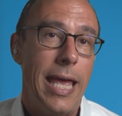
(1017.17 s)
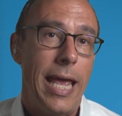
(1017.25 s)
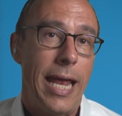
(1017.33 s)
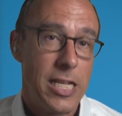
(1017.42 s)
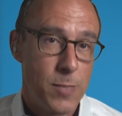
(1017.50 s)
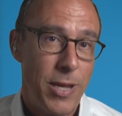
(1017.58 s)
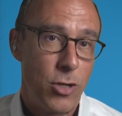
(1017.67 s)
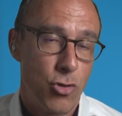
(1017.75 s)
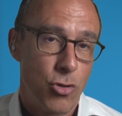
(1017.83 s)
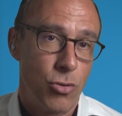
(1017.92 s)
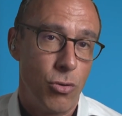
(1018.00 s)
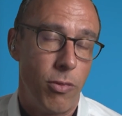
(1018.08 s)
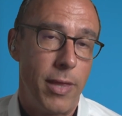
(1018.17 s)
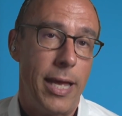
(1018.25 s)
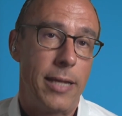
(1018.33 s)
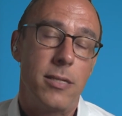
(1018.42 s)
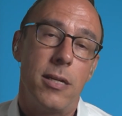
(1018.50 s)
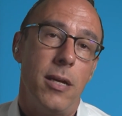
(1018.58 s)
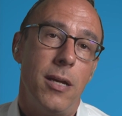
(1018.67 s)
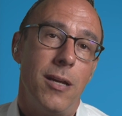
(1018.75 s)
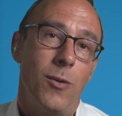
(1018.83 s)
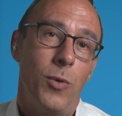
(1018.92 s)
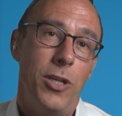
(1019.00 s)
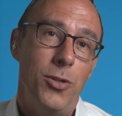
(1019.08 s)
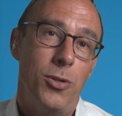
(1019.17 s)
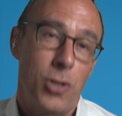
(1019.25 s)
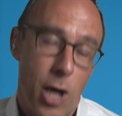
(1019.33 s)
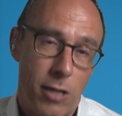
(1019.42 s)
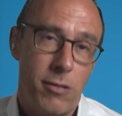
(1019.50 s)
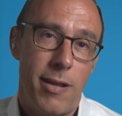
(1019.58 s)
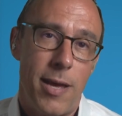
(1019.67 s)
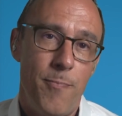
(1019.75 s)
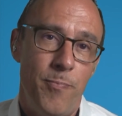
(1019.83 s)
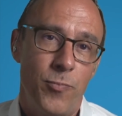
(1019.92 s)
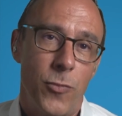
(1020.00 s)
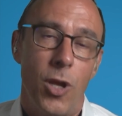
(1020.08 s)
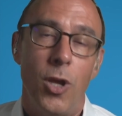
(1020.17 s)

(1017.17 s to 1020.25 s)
and let's make sure that when you talk to them,